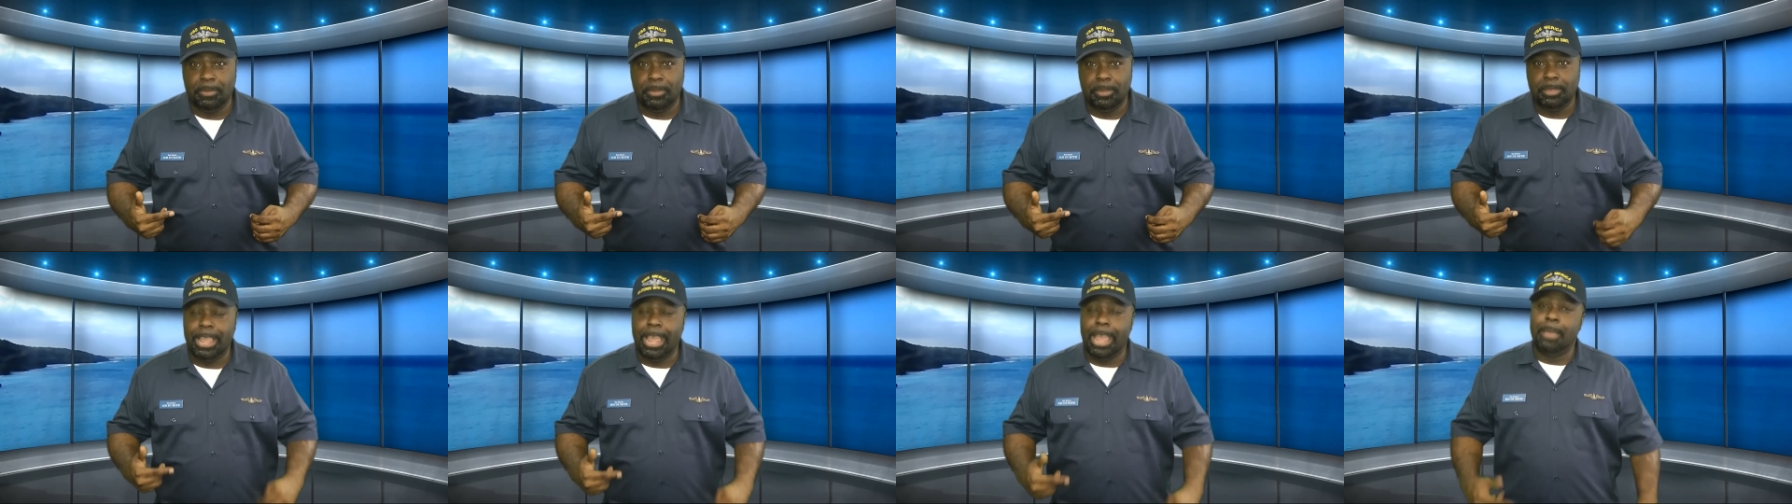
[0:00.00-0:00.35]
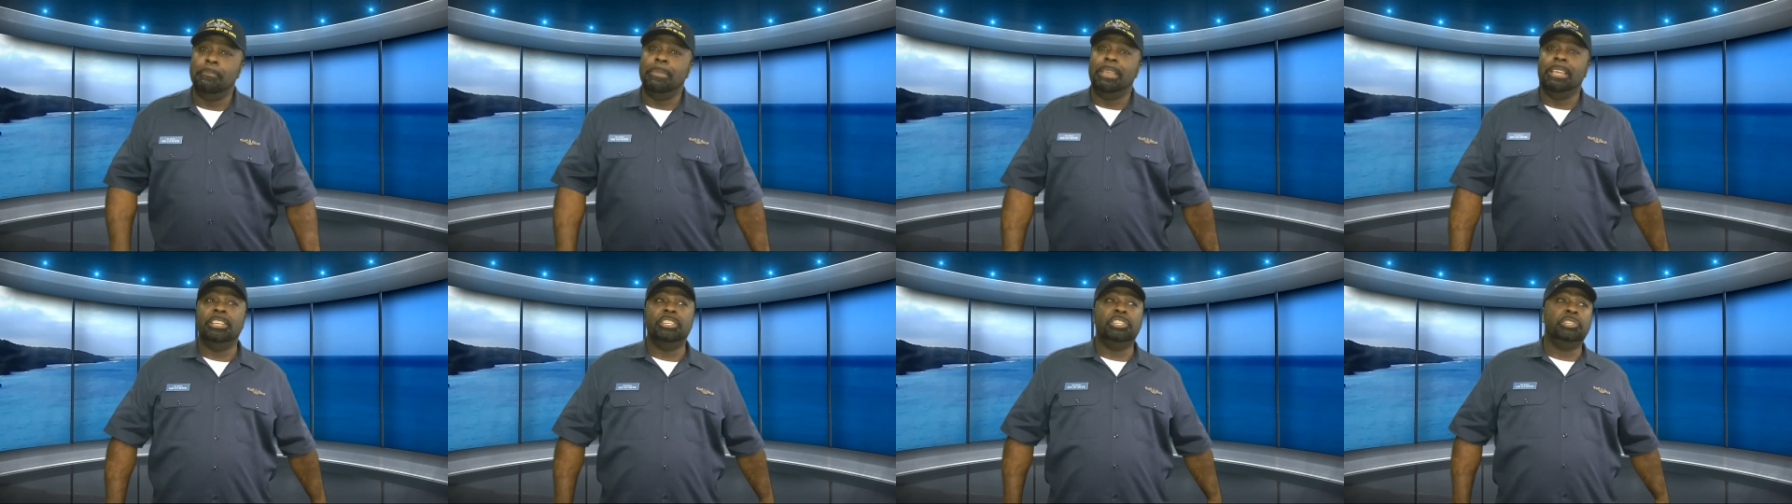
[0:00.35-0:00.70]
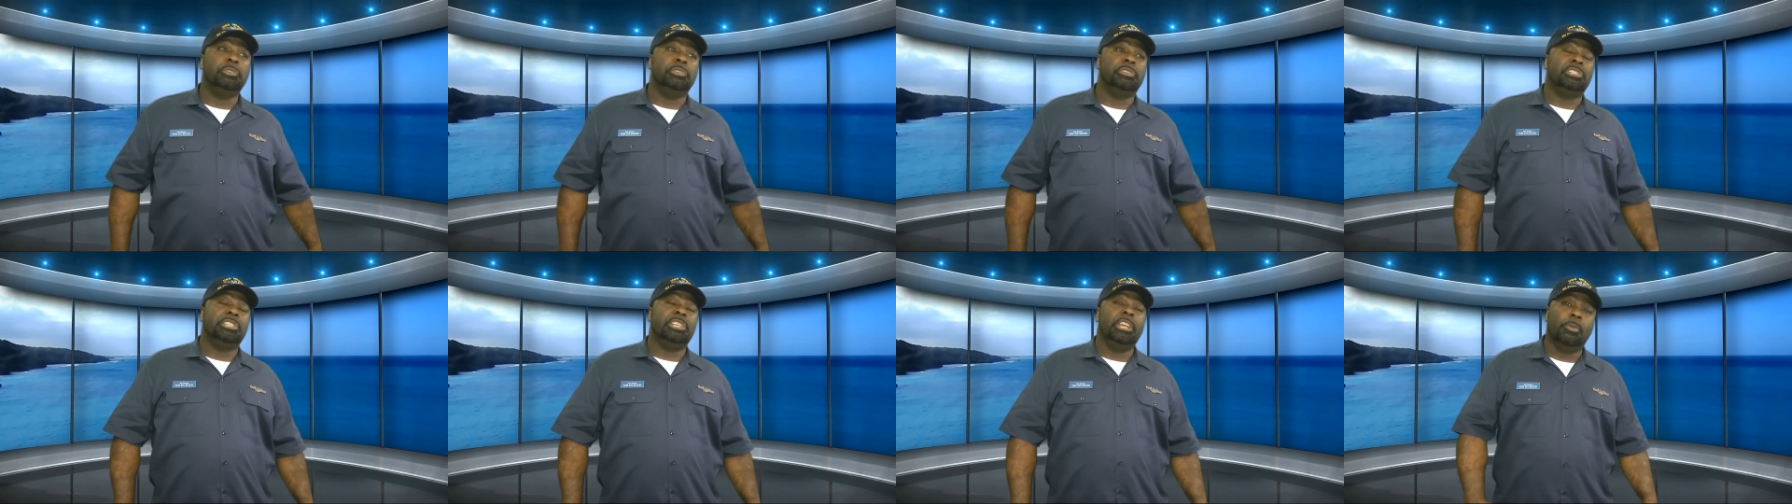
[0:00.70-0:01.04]
That means you're
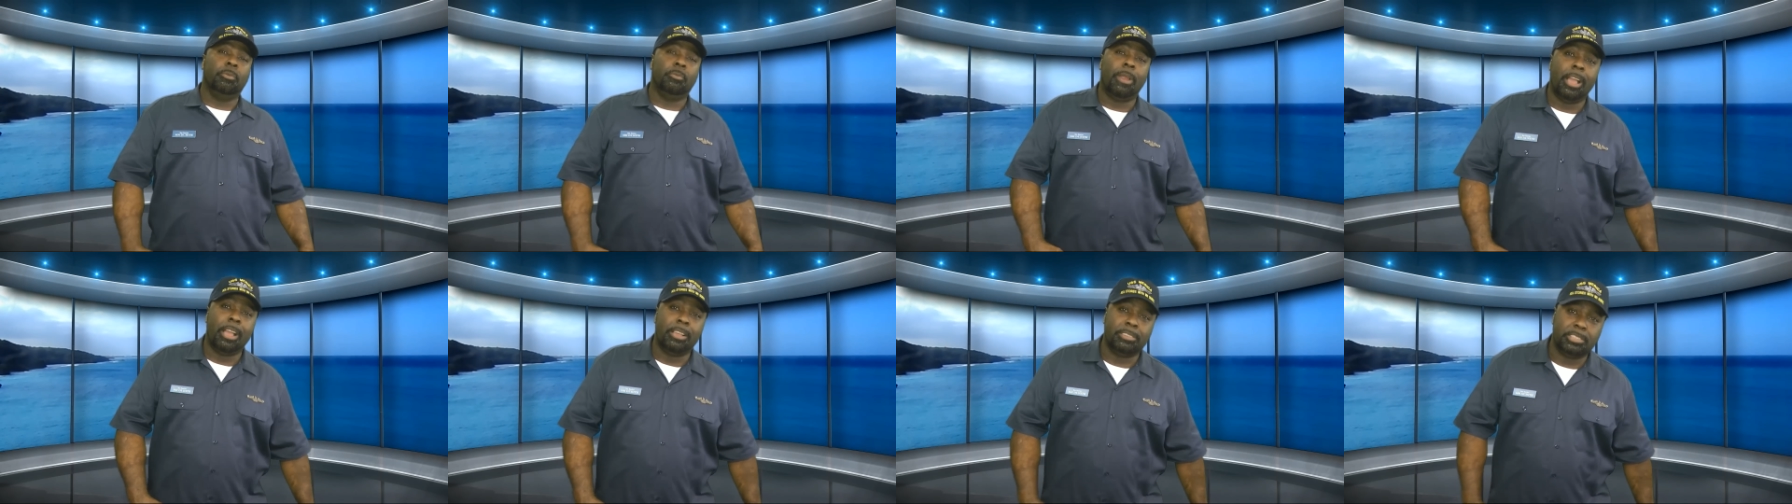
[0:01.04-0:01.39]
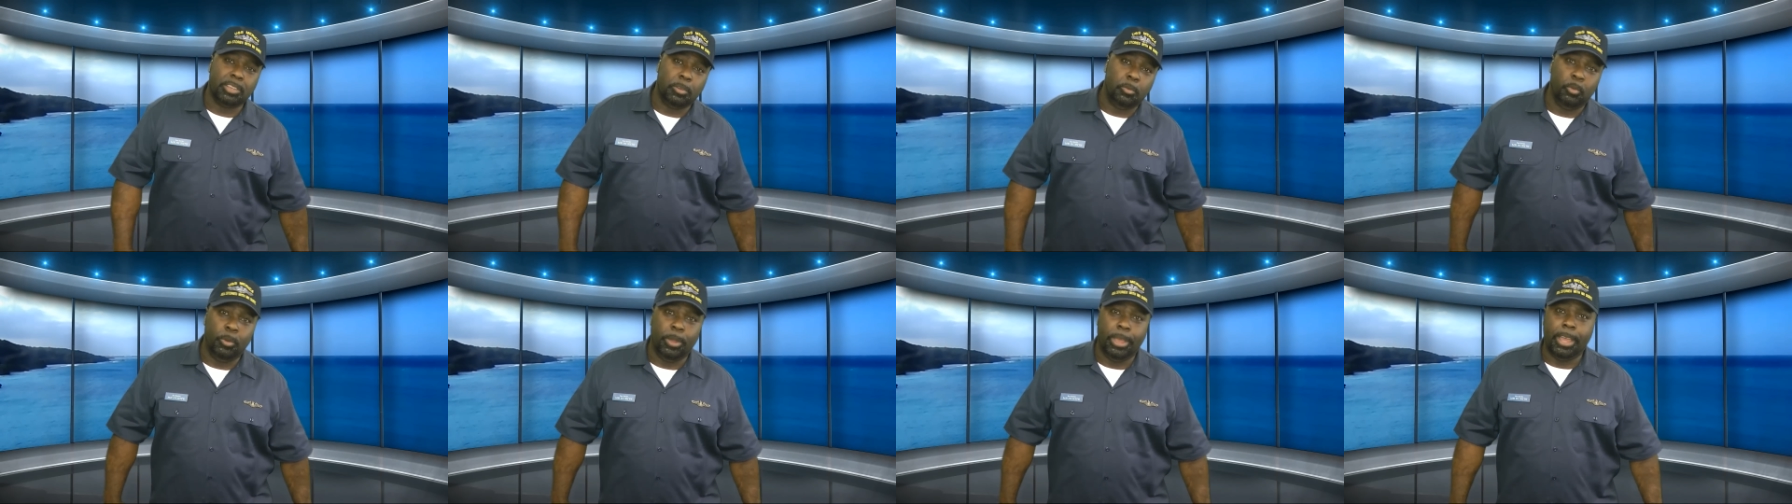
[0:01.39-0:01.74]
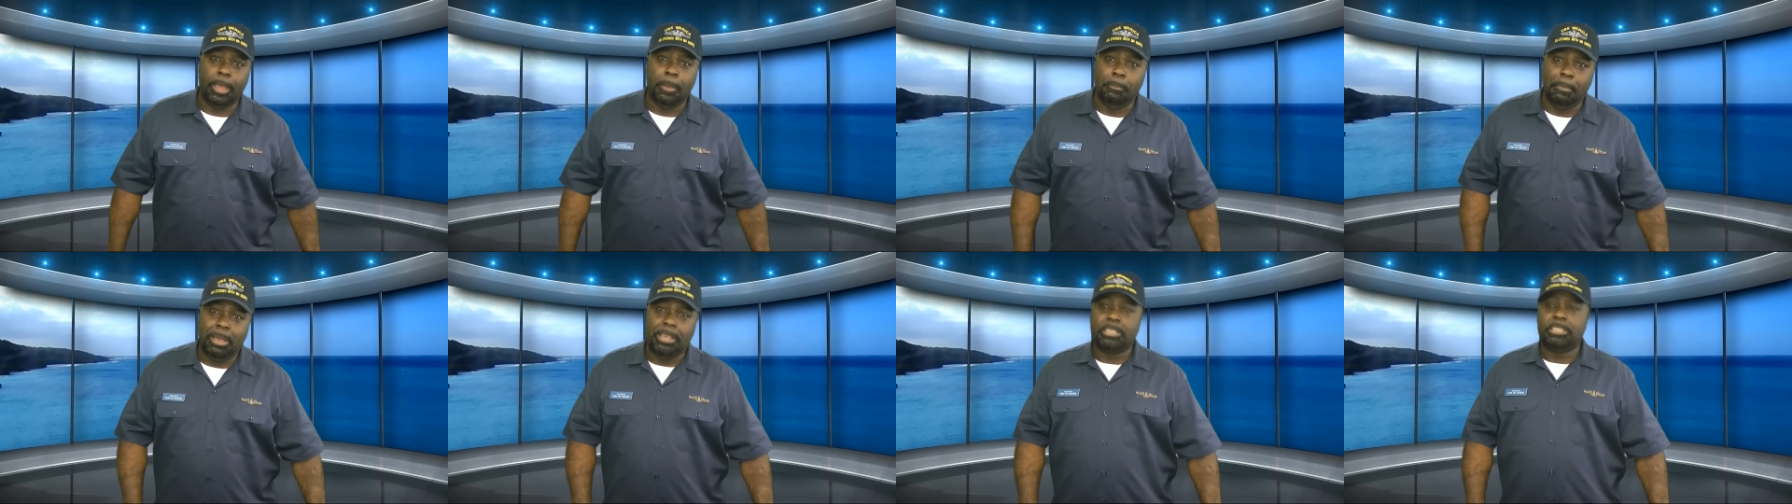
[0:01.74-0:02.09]
sitting around somewhere,
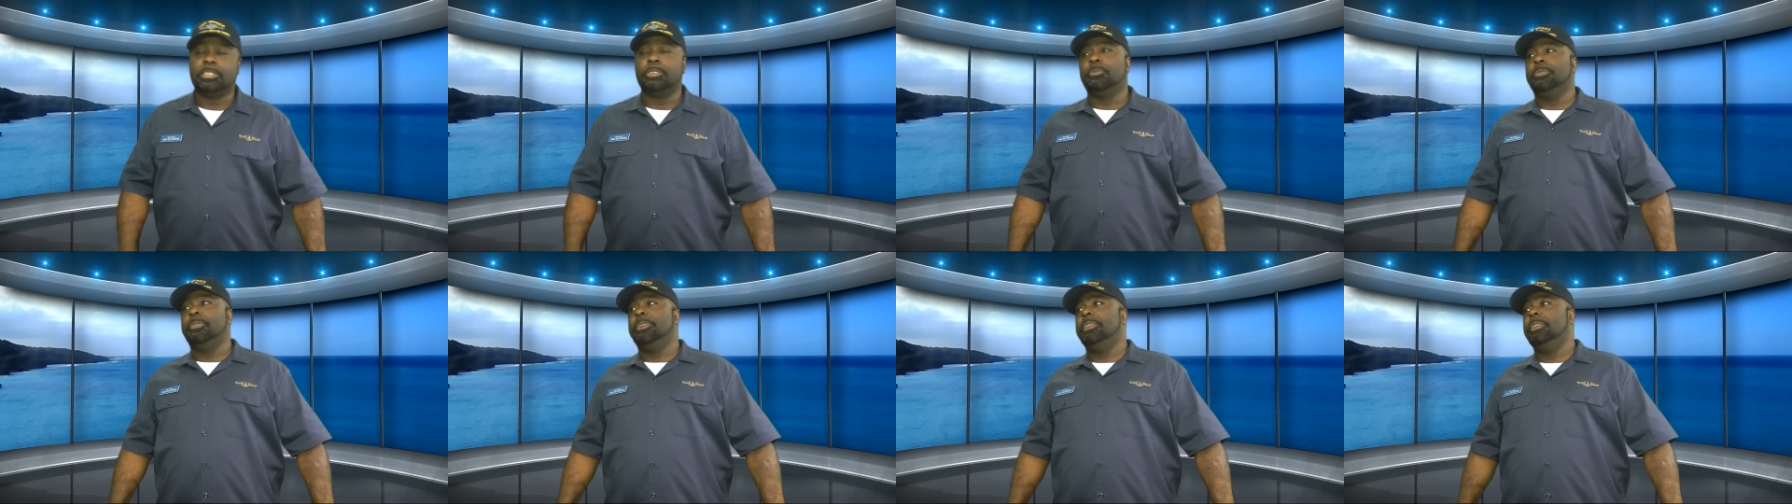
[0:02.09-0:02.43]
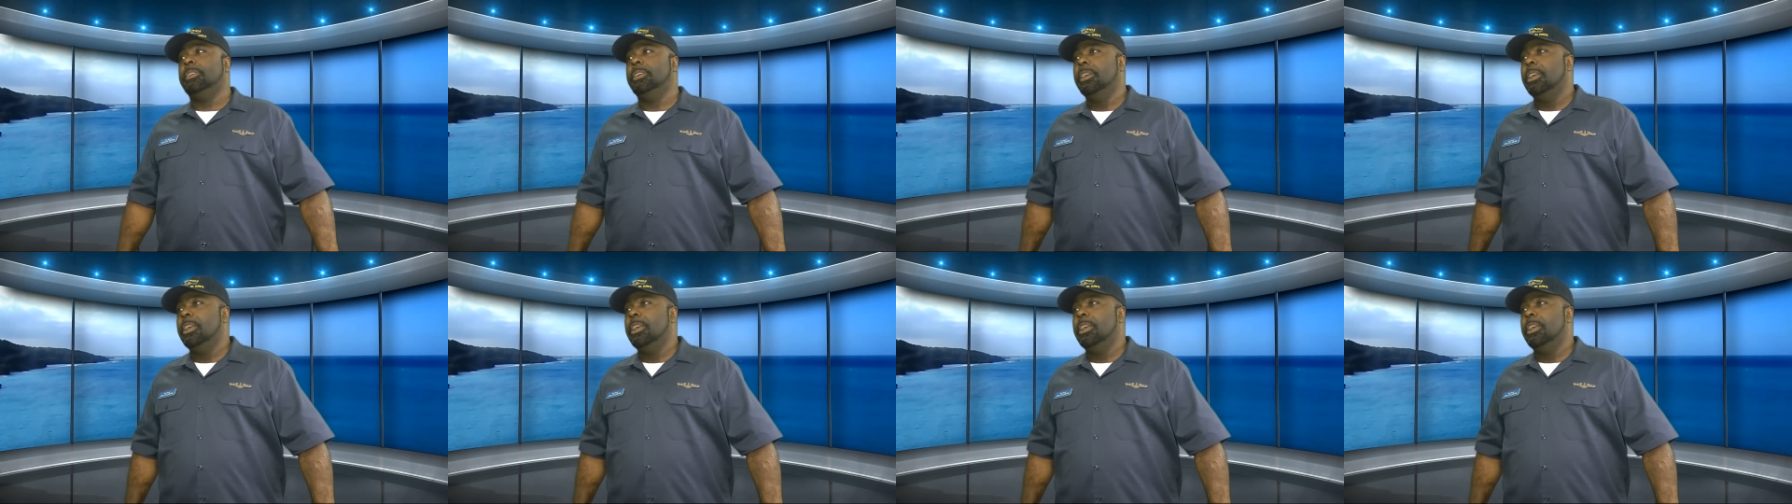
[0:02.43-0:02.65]
mustering,